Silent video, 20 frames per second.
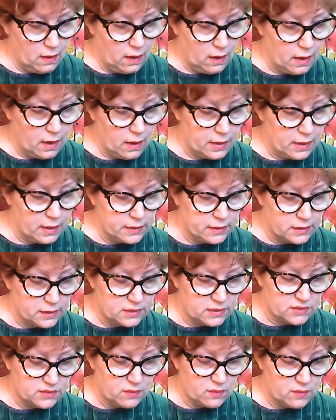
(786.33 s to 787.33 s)

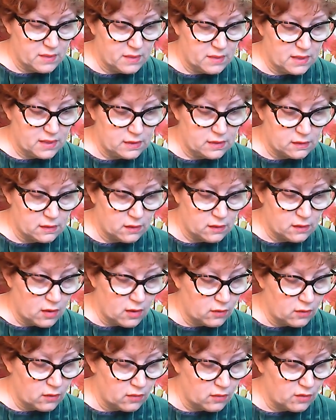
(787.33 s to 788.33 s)
Onions were made into
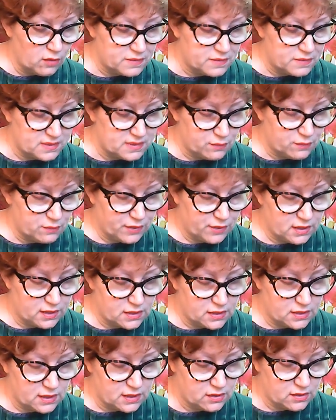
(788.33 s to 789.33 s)
long ropes and braided
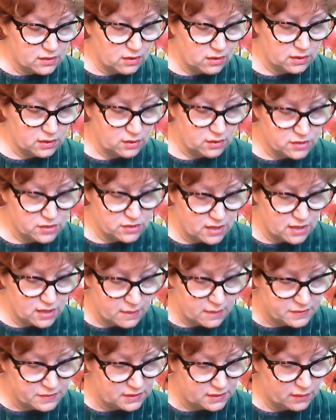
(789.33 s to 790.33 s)
together on their
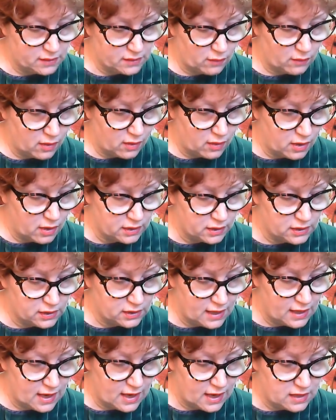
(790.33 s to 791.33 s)
tops, and they were hung in
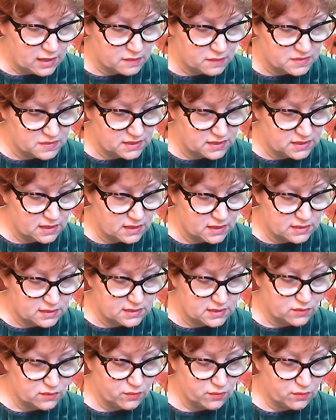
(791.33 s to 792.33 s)
the attic besides
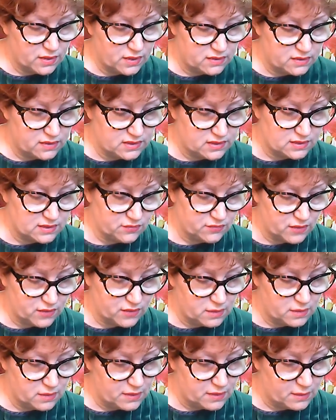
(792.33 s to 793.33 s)
the wreaths of
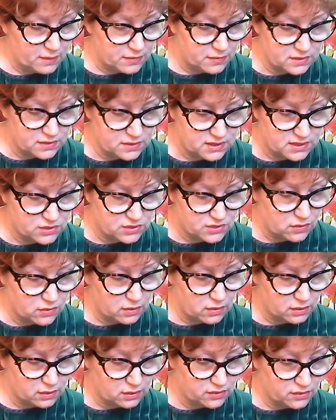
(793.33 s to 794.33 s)
red peppers
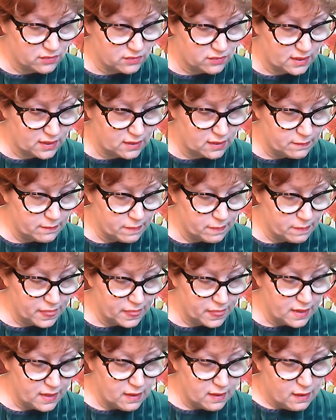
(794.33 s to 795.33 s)
strung on thread.
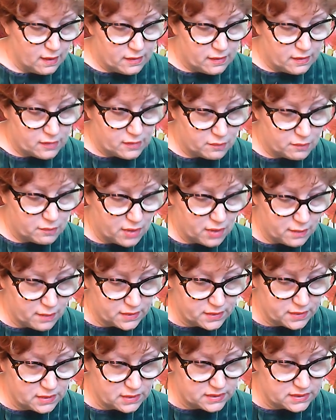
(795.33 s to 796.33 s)
The
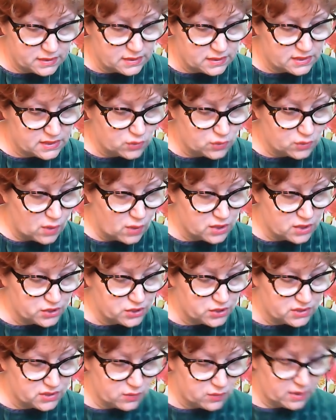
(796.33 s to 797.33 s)
pumpkins and
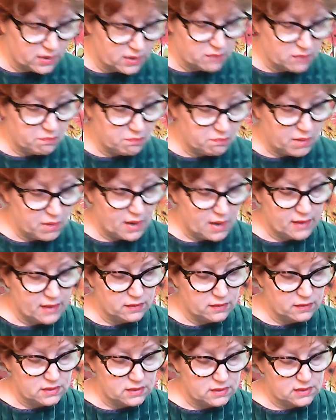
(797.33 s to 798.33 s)
squashes were in
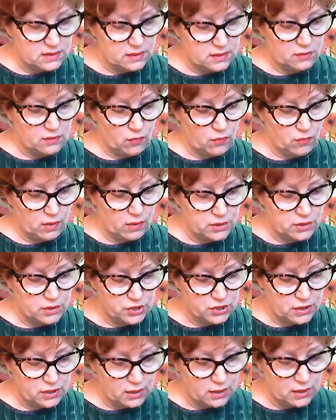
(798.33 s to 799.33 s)
piles in orange
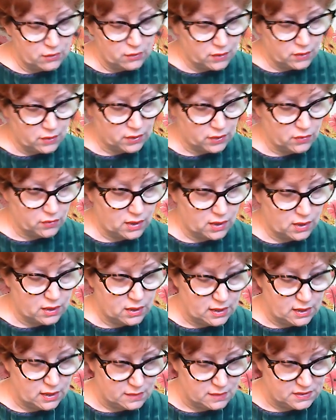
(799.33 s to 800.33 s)
and yellow and green
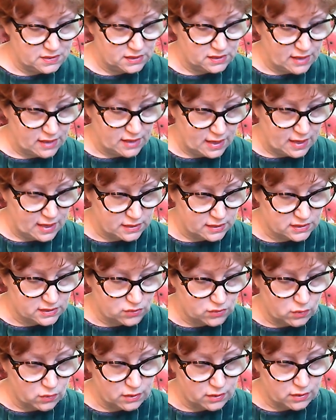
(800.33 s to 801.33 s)
heaps in the attic's
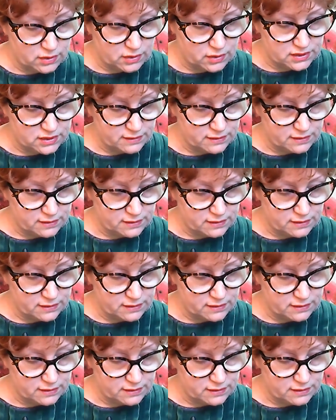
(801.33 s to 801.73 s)
corners.